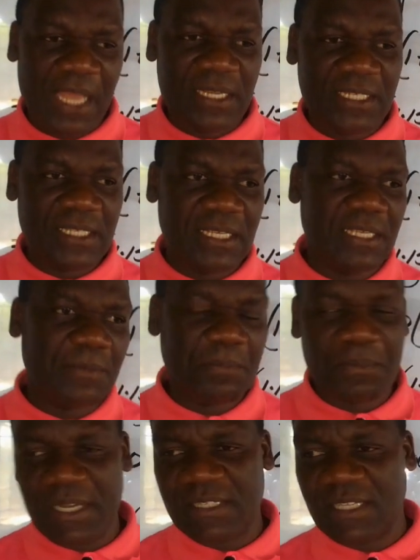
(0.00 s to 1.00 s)
and the
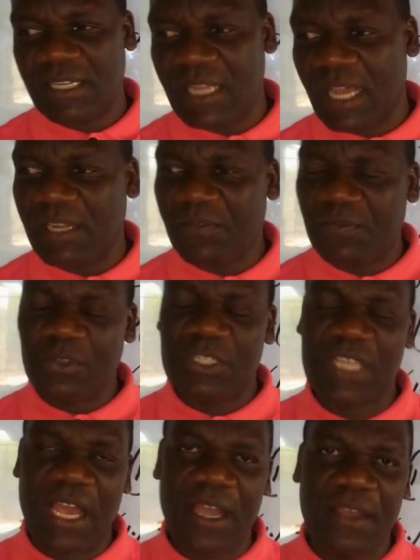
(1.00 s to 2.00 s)
present and the
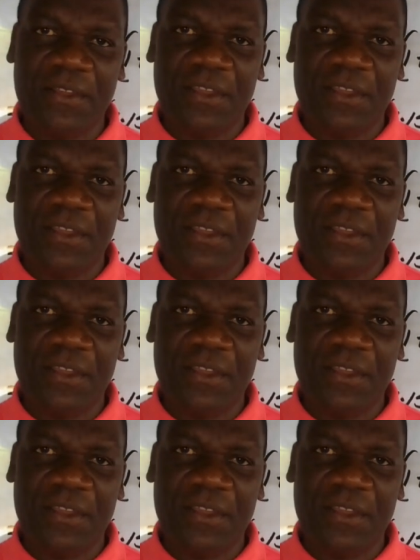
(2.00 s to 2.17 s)
future